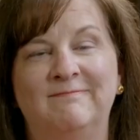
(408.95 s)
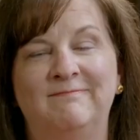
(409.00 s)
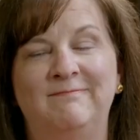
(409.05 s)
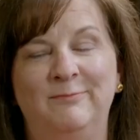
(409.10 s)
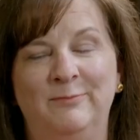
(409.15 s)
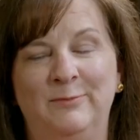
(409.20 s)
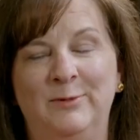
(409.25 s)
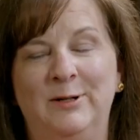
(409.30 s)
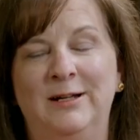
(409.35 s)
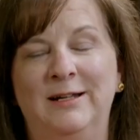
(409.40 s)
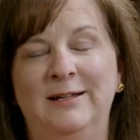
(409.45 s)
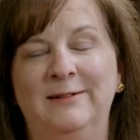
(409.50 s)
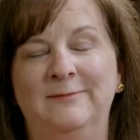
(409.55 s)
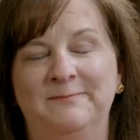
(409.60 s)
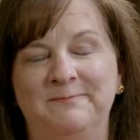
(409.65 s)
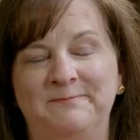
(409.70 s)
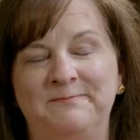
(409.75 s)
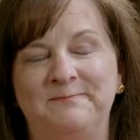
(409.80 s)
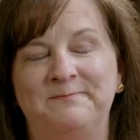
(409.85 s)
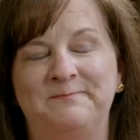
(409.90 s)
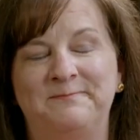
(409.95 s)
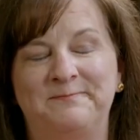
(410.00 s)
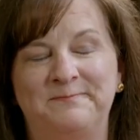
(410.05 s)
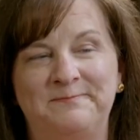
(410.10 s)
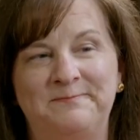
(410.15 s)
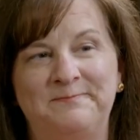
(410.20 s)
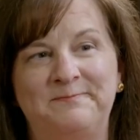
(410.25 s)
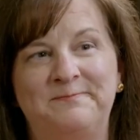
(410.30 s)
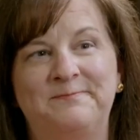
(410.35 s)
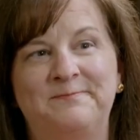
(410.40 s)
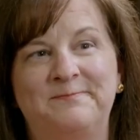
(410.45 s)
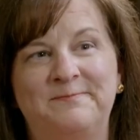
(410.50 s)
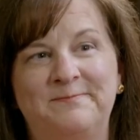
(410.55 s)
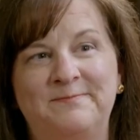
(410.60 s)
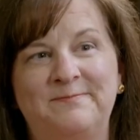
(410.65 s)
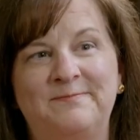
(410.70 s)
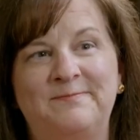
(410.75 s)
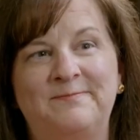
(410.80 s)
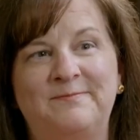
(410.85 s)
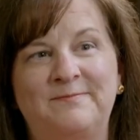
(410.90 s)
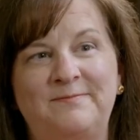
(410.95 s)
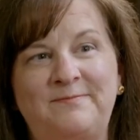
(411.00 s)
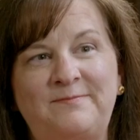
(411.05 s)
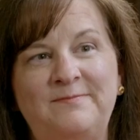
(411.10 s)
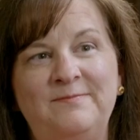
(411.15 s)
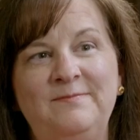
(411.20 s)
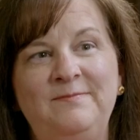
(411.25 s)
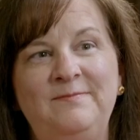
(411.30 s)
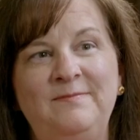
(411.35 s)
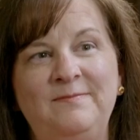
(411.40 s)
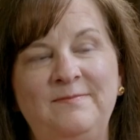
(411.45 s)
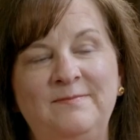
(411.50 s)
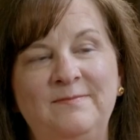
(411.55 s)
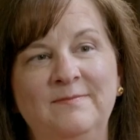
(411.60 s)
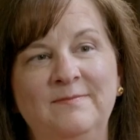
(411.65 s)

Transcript: That's not us. And maybe